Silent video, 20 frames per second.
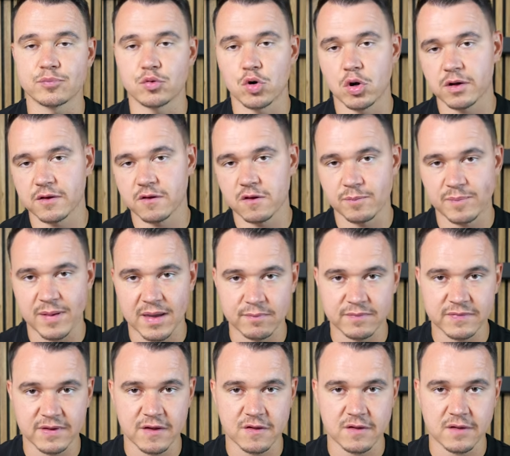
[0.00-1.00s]
product spam
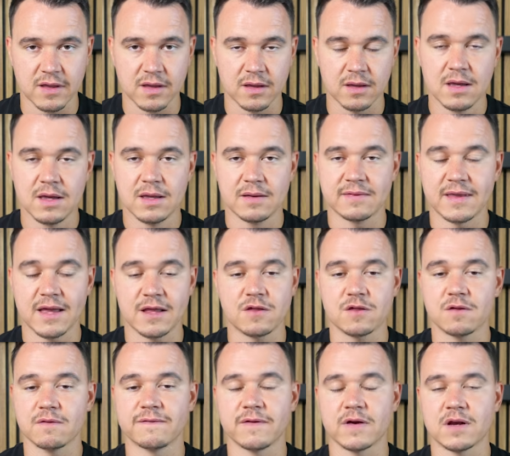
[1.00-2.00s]
testing. That's
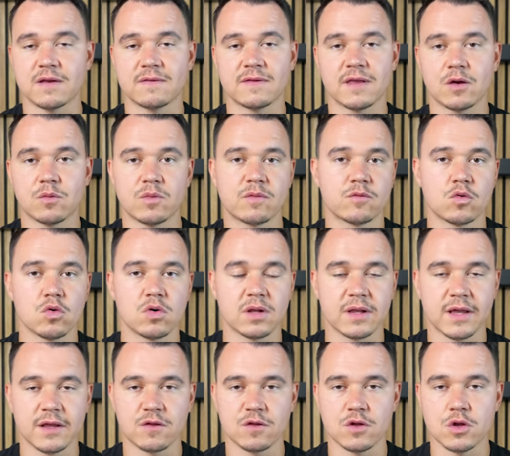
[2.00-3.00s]
the funny thing with Google
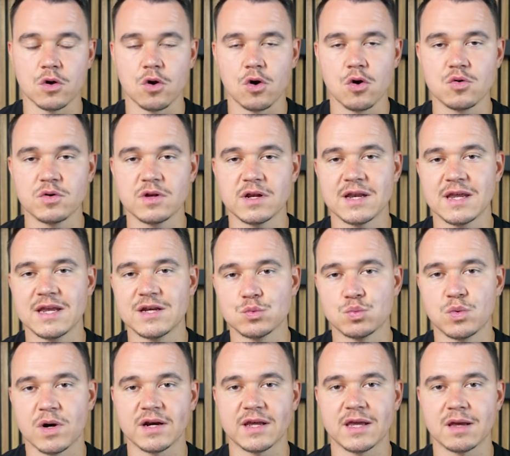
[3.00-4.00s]
Ads. You only need
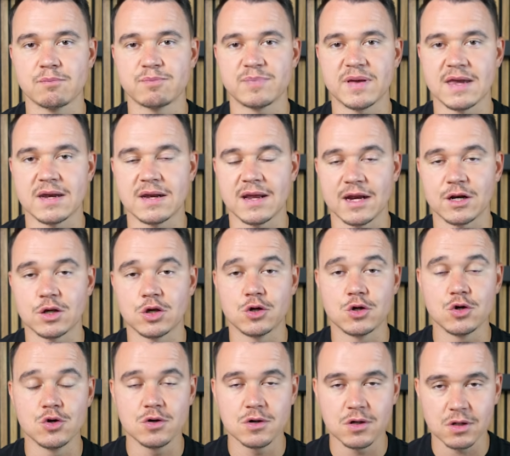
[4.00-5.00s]
one campaign and
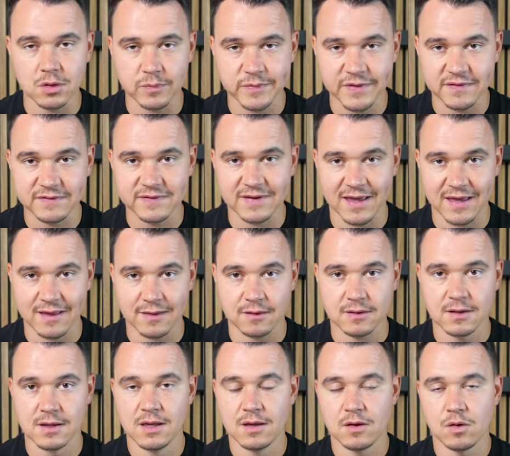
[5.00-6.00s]
Google will tell
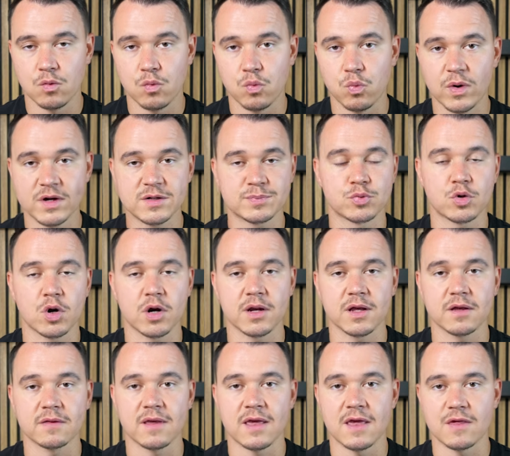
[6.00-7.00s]
what
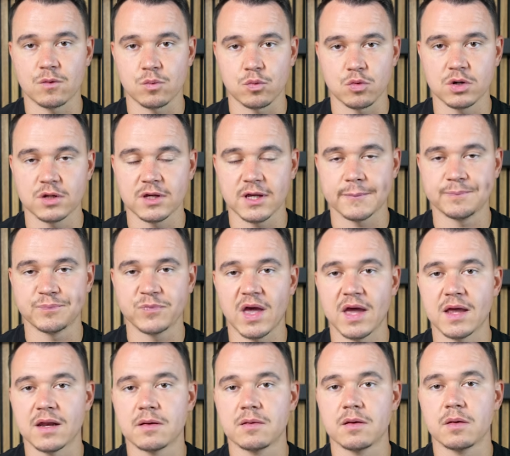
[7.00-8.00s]
product is working,
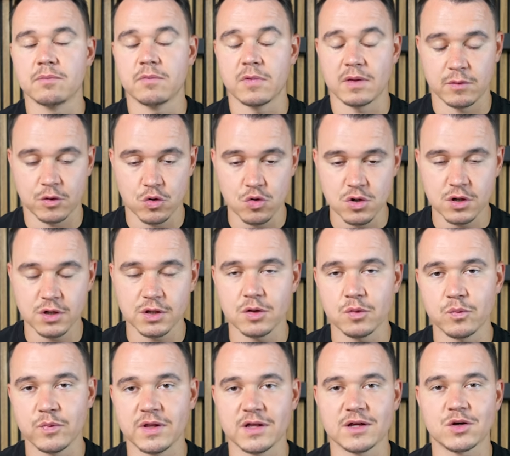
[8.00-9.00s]
and Google
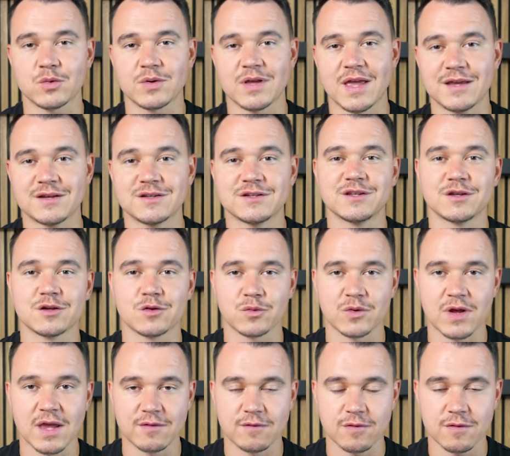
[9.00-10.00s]
will create the
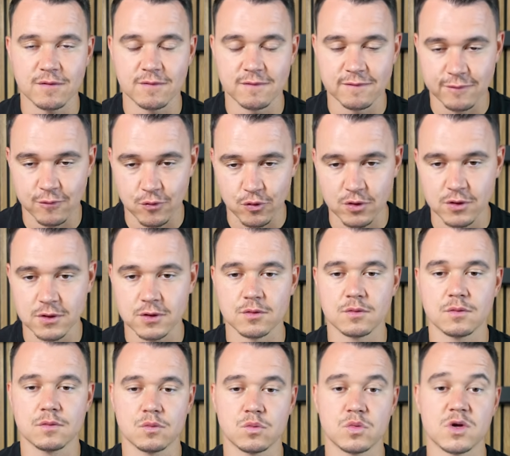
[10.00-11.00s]
creatives for you,
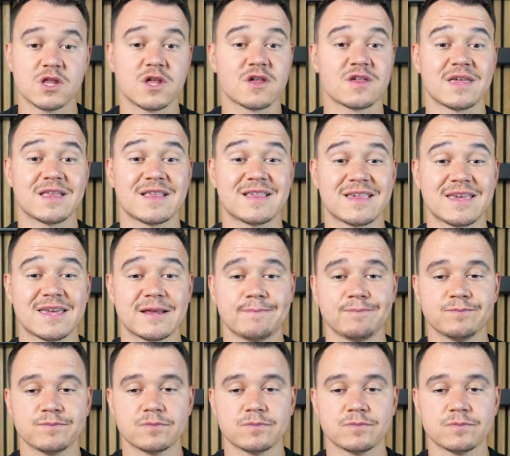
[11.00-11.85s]
which is insane.